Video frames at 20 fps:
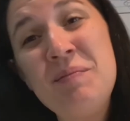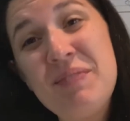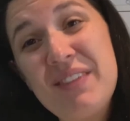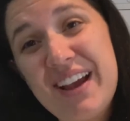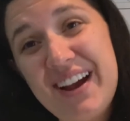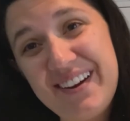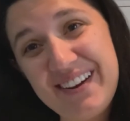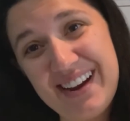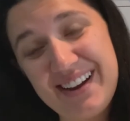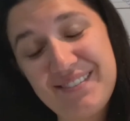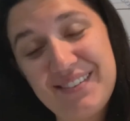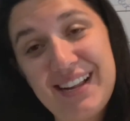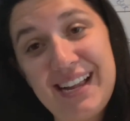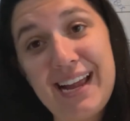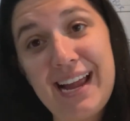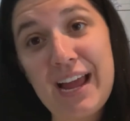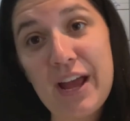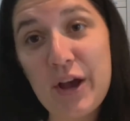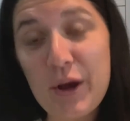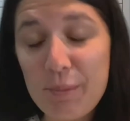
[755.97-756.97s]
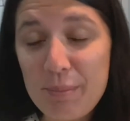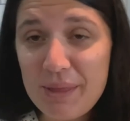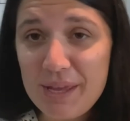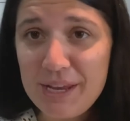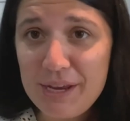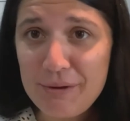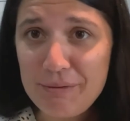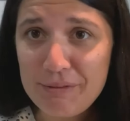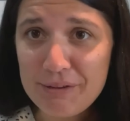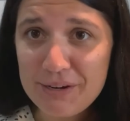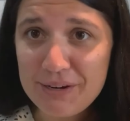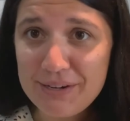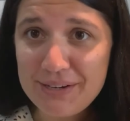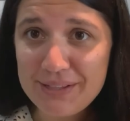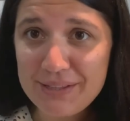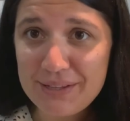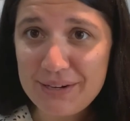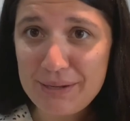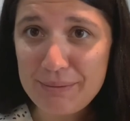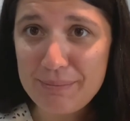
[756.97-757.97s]
All right, well, I hope that you learned
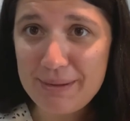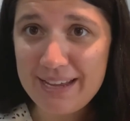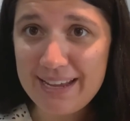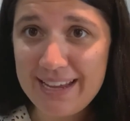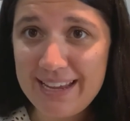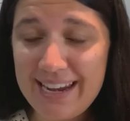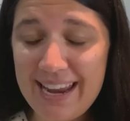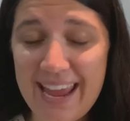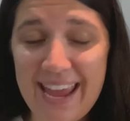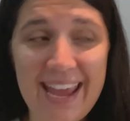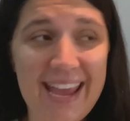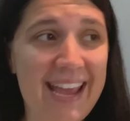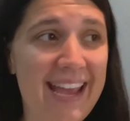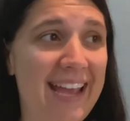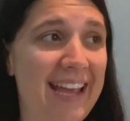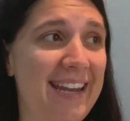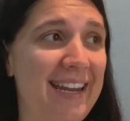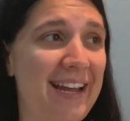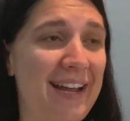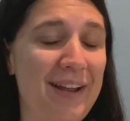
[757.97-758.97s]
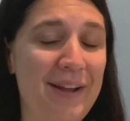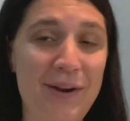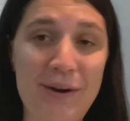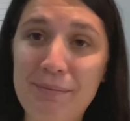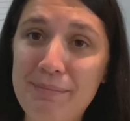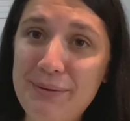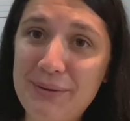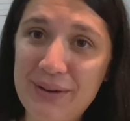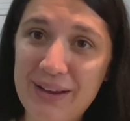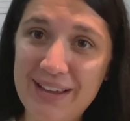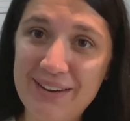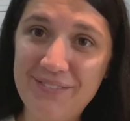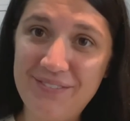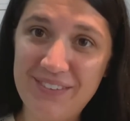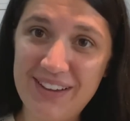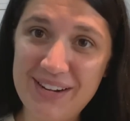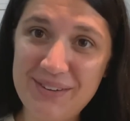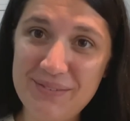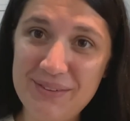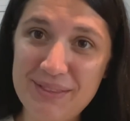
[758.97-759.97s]
a little bit, and I hope you had
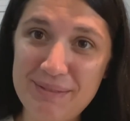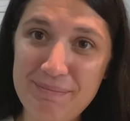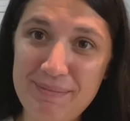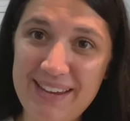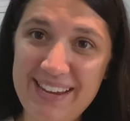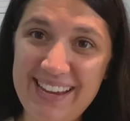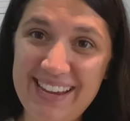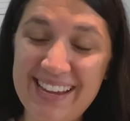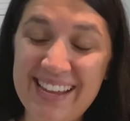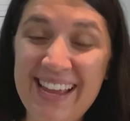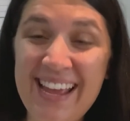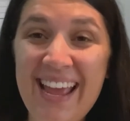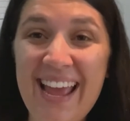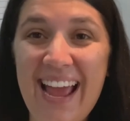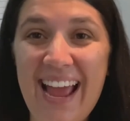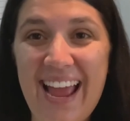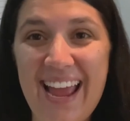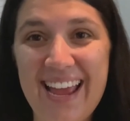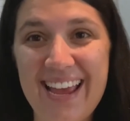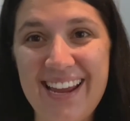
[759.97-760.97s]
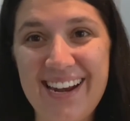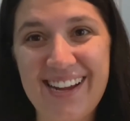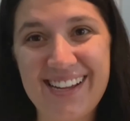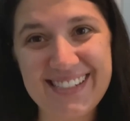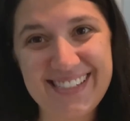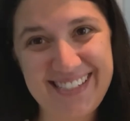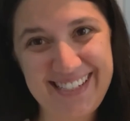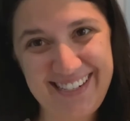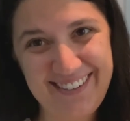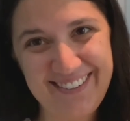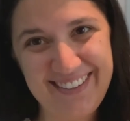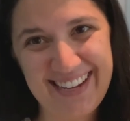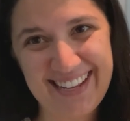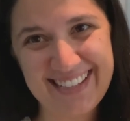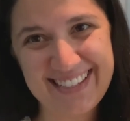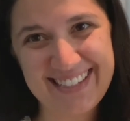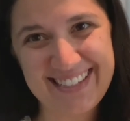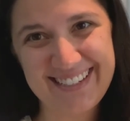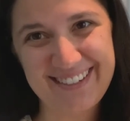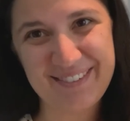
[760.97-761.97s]
fun with me, and I'll see you
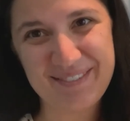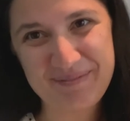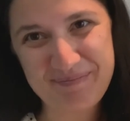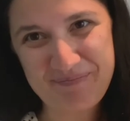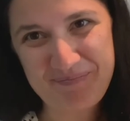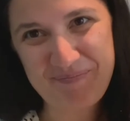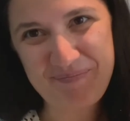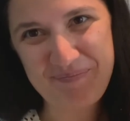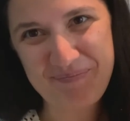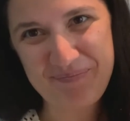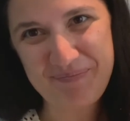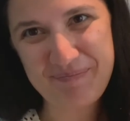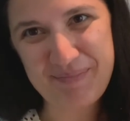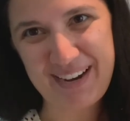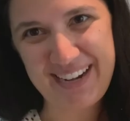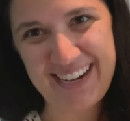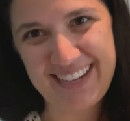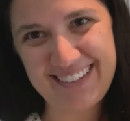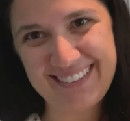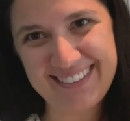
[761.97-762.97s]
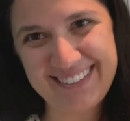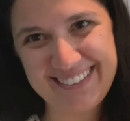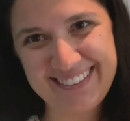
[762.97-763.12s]
again soon. Bye now.